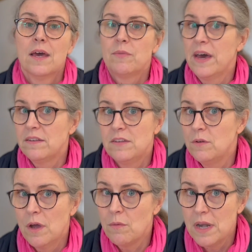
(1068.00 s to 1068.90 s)
That's,
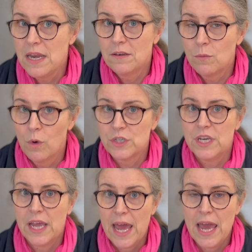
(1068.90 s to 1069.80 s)
you don't need to wash
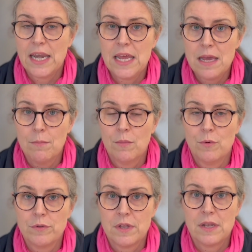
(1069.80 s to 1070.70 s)
it any
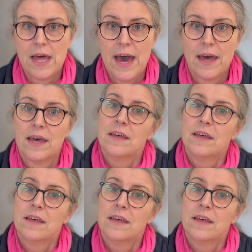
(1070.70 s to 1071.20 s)
more than that.